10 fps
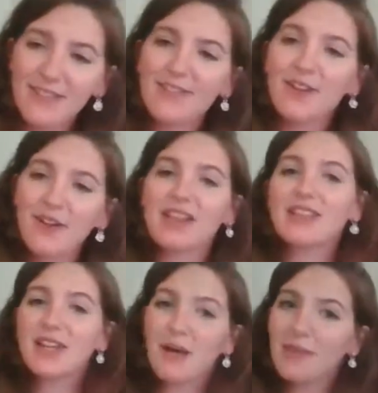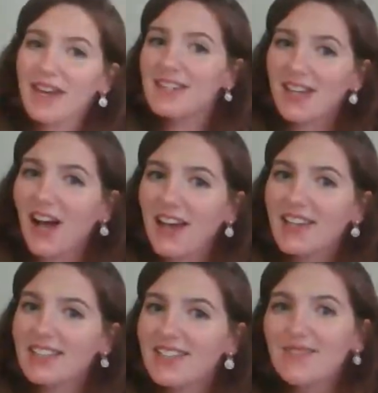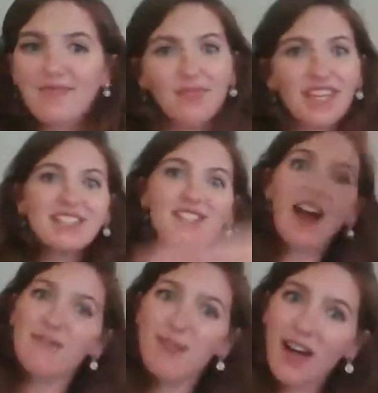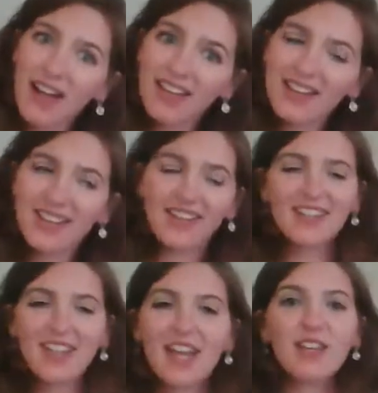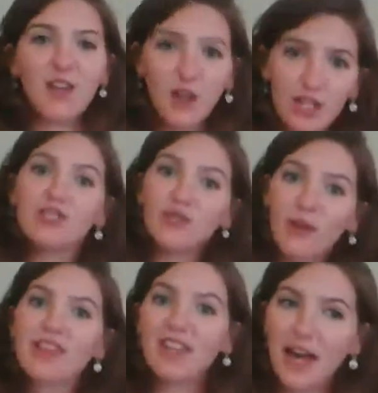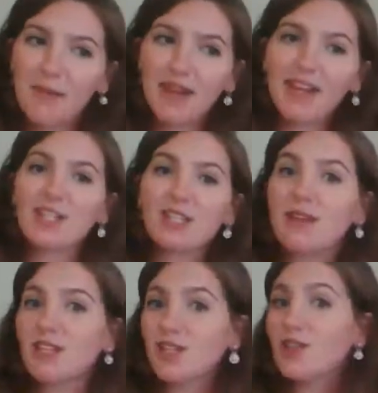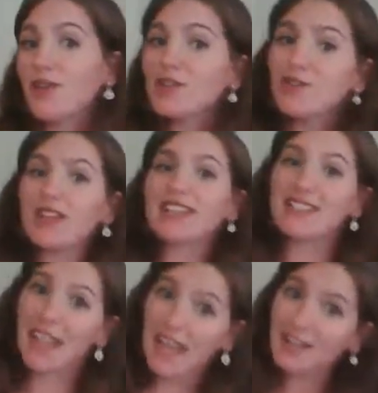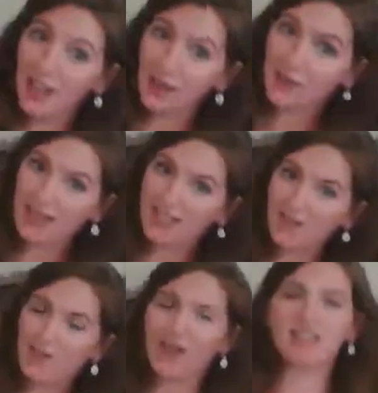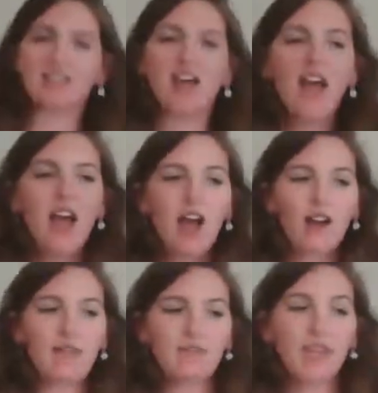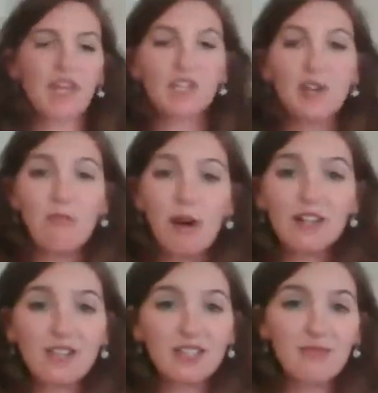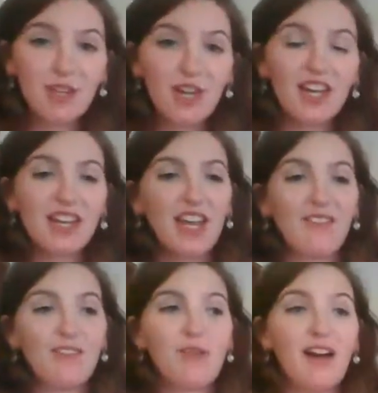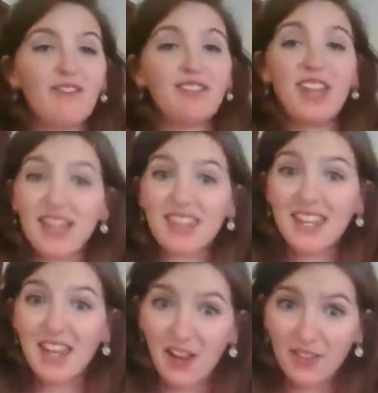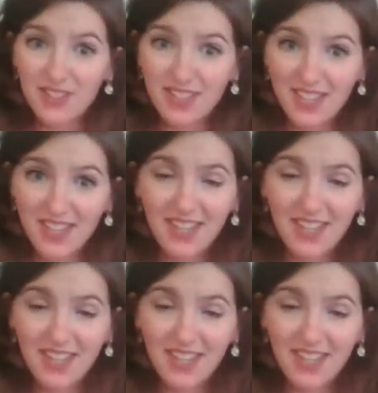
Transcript: if you don't eat the cupcakes, guys. It's not fun. Enjoy the cupcake. Just make sure you don't enjoy like 10 cupcakes at once. All right. So what are some good, if you have nothing else,